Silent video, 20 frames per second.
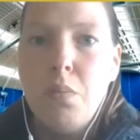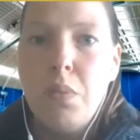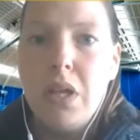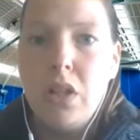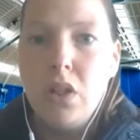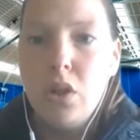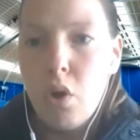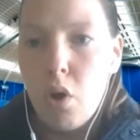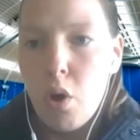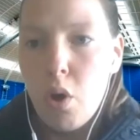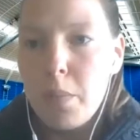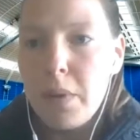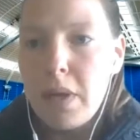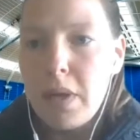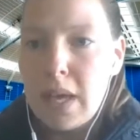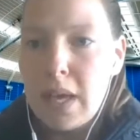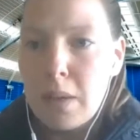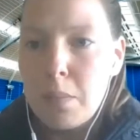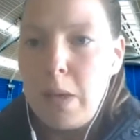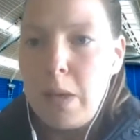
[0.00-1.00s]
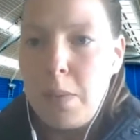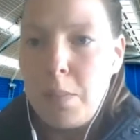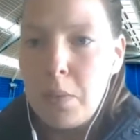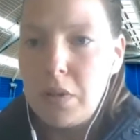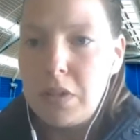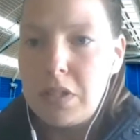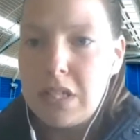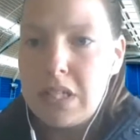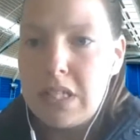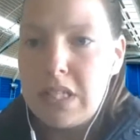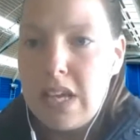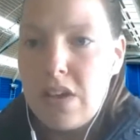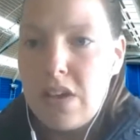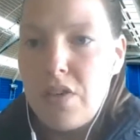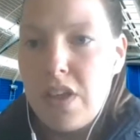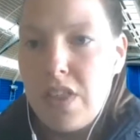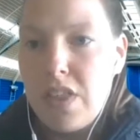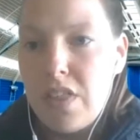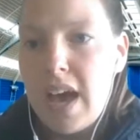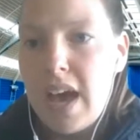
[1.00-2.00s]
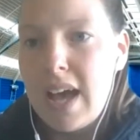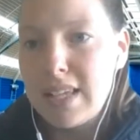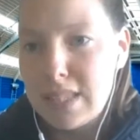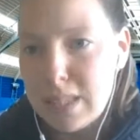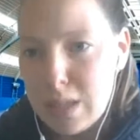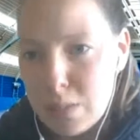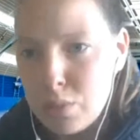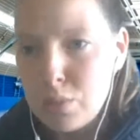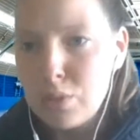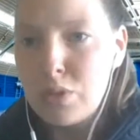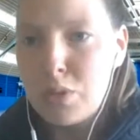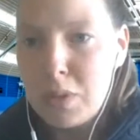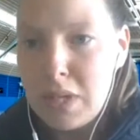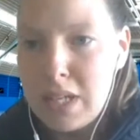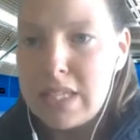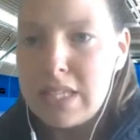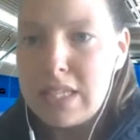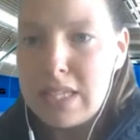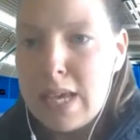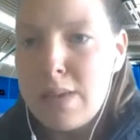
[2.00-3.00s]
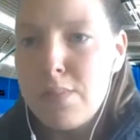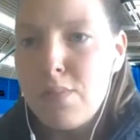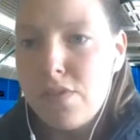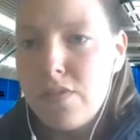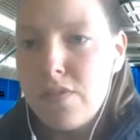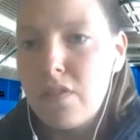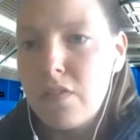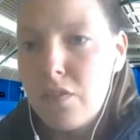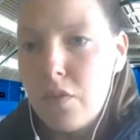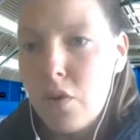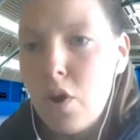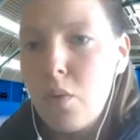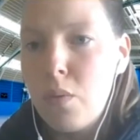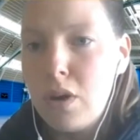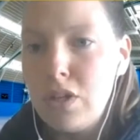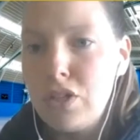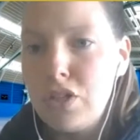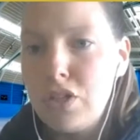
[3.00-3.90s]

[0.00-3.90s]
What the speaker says: lobbying people to say, right, that's the approach we need to take moving forward.